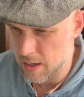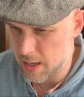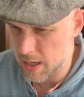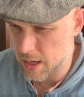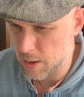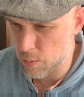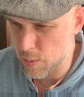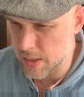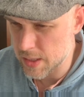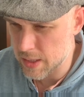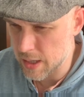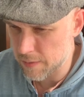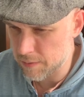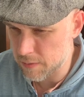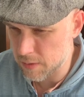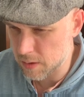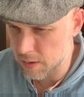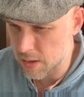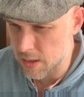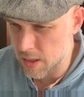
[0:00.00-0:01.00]
And we
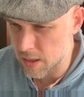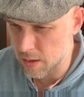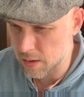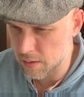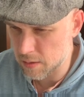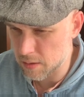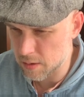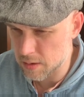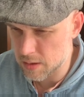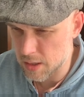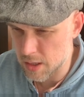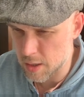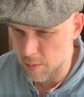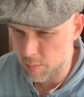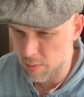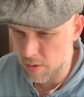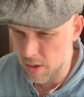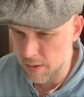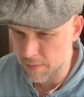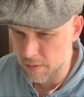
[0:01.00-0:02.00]
definitely hit the take
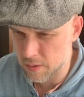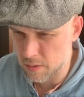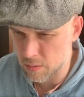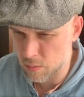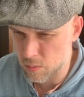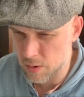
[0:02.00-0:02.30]
profit